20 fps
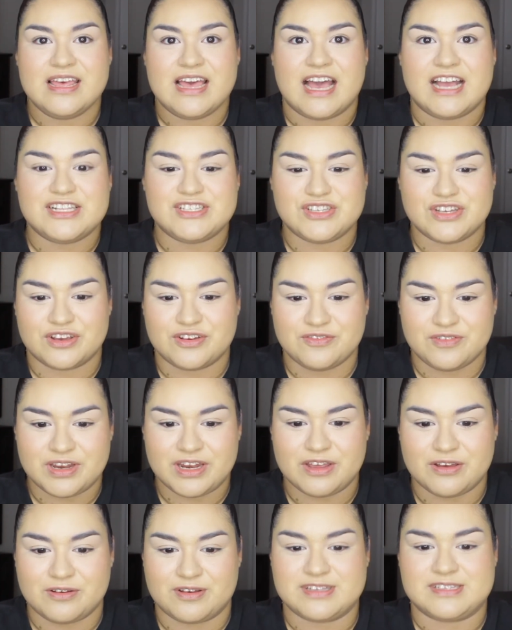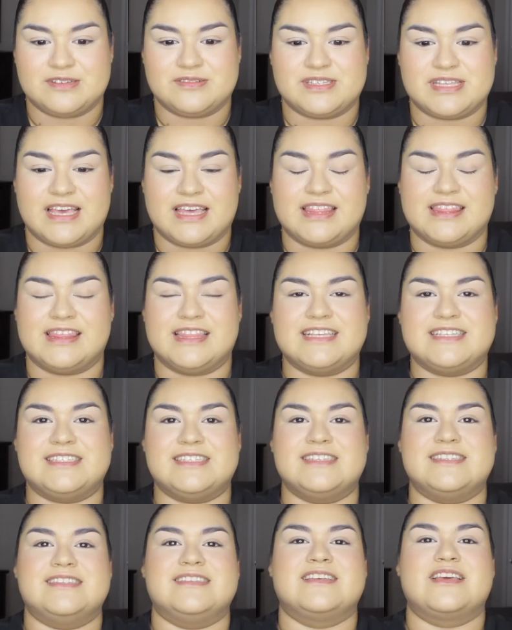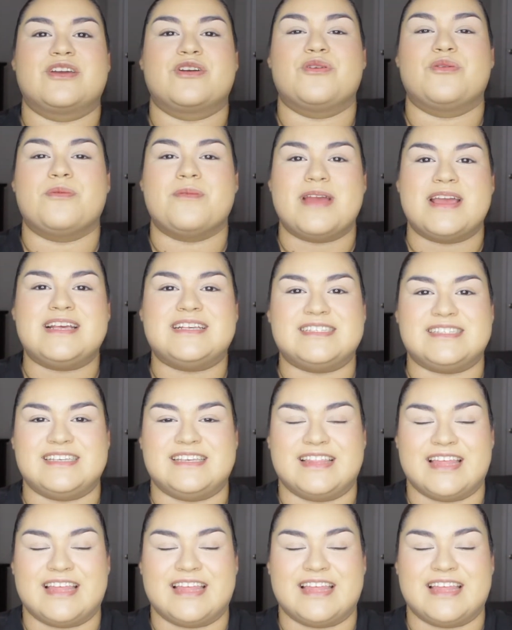I took a video because I was like, this is crazy.